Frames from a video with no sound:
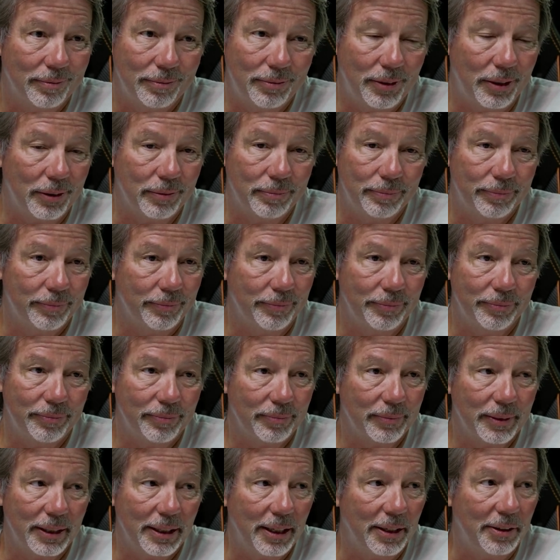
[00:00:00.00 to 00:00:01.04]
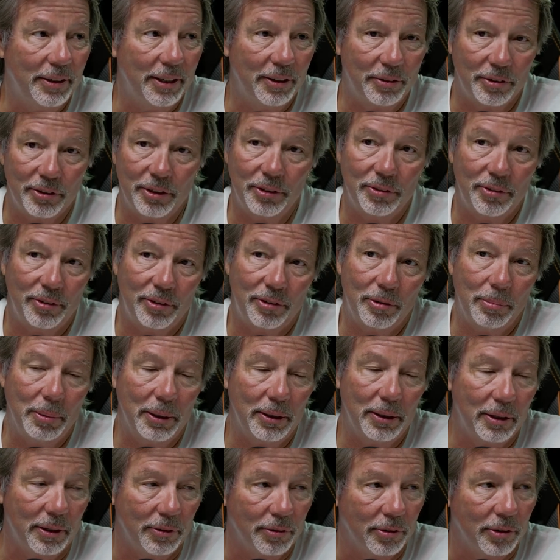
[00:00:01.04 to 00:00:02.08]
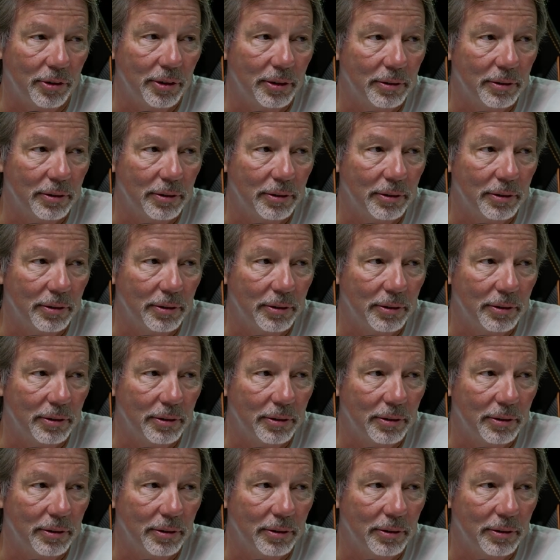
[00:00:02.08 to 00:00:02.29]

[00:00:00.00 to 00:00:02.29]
No. It's because the stability is good.